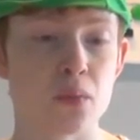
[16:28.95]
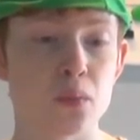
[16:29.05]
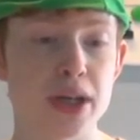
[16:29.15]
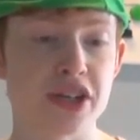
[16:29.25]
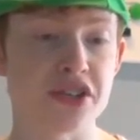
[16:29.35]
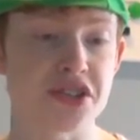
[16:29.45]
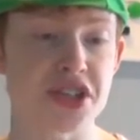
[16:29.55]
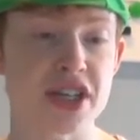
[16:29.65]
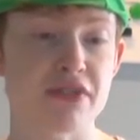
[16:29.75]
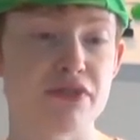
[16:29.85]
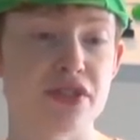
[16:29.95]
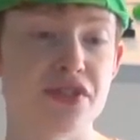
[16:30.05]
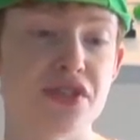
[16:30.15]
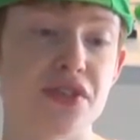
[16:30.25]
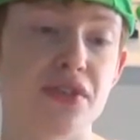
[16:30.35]
we can see
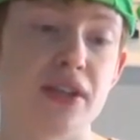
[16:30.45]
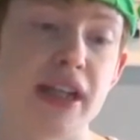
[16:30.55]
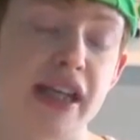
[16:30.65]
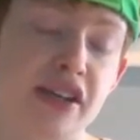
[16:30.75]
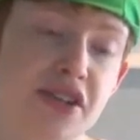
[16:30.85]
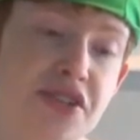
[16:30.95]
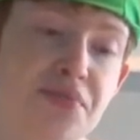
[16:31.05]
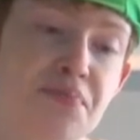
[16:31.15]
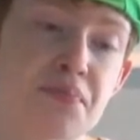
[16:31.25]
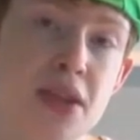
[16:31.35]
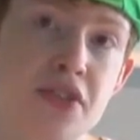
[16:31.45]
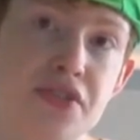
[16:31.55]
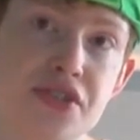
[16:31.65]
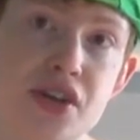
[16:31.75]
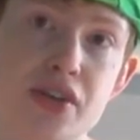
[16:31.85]
that Link's
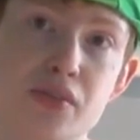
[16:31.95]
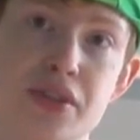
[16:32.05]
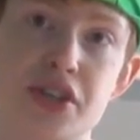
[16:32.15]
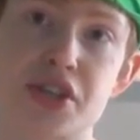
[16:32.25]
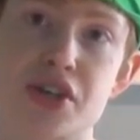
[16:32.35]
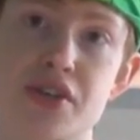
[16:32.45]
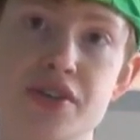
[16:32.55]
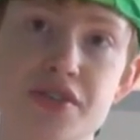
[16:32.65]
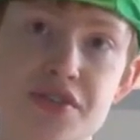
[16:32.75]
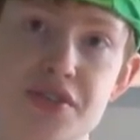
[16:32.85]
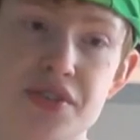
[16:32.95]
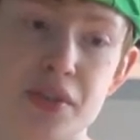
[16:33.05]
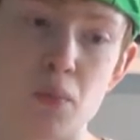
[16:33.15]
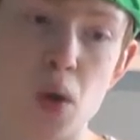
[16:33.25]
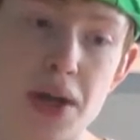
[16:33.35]
design on the shirt,
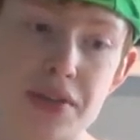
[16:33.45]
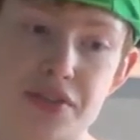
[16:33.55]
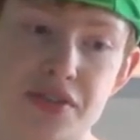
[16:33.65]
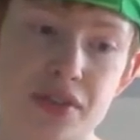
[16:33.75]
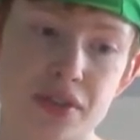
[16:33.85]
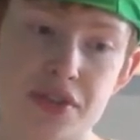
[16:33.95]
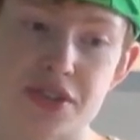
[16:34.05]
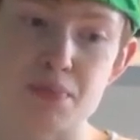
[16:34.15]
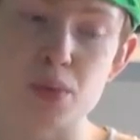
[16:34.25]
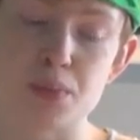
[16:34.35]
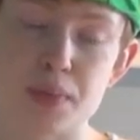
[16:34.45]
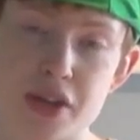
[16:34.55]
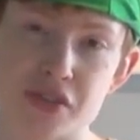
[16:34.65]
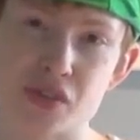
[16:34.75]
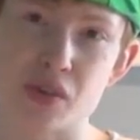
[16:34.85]
the white symbol
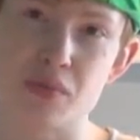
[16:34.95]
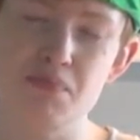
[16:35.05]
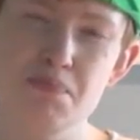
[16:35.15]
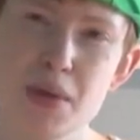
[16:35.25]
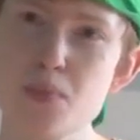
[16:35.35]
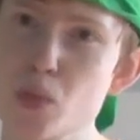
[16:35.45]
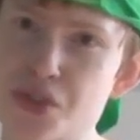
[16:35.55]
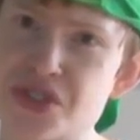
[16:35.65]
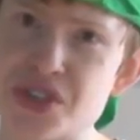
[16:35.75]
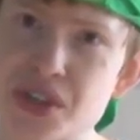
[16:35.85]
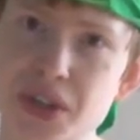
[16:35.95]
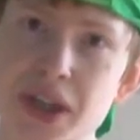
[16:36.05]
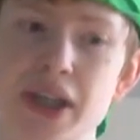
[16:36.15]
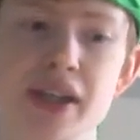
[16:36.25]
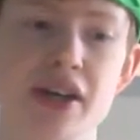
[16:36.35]
bits, are a bit more
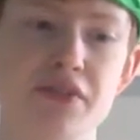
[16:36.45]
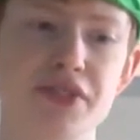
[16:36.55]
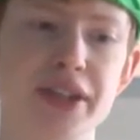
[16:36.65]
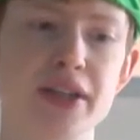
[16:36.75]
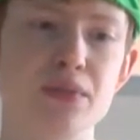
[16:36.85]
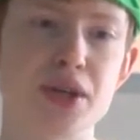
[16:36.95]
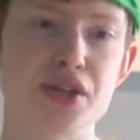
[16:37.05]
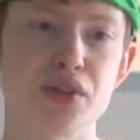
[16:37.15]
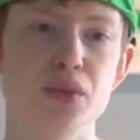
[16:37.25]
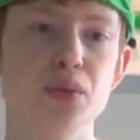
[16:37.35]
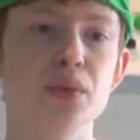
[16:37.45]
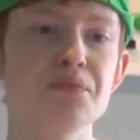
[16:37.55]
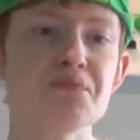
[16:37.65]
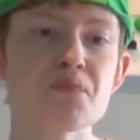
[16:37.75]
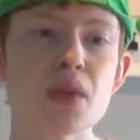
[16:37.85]
circular than the original
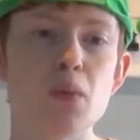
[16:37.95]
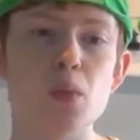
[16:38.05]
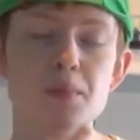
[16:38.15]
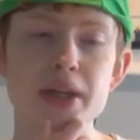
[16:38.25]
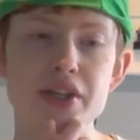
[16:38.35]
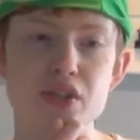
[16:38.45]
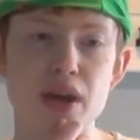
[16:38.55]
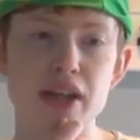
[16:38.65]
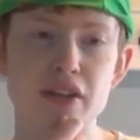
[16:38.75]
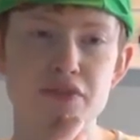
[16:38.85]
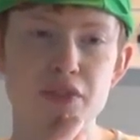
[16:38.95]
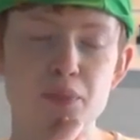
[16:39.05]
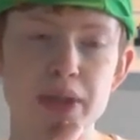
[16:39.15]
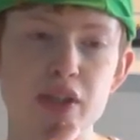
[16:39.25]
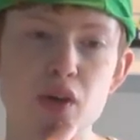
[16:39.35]
one minute trailer than
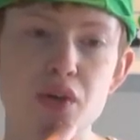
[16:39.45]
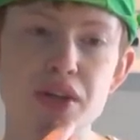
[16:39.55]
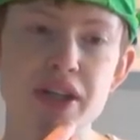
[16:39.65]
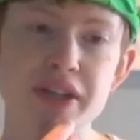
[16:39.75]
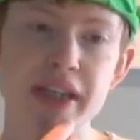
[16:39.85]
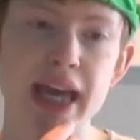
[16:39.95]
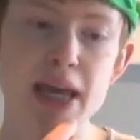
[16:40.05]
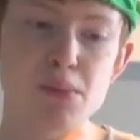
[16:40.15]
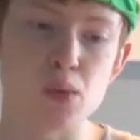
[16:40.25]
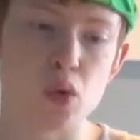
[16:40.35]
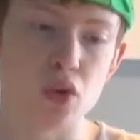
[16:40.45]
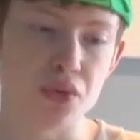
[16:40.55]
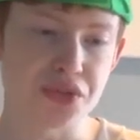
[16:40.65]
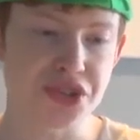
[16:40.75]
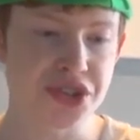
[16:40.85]
we got in the Game
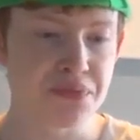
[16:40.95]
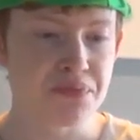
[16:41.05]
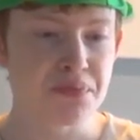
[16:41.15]
Awards.